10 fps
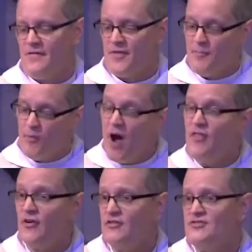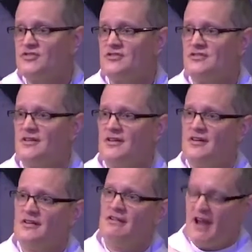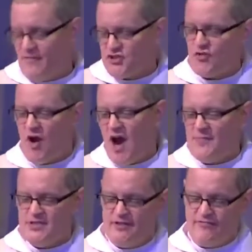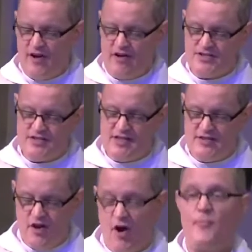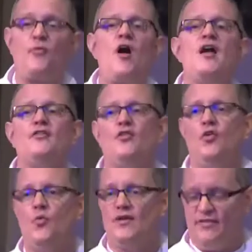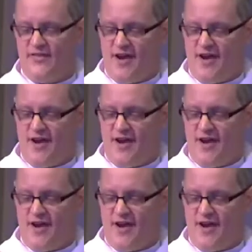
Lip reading: The brothers and the scribes and the Pharisees are prodigal with